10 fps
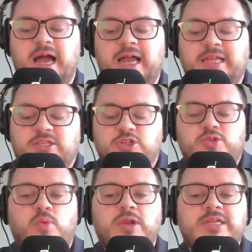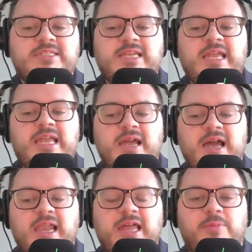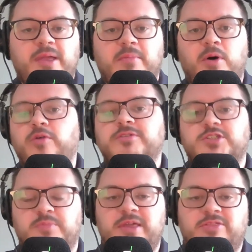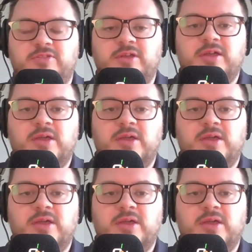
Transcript: I just want to see a little bit more of Smith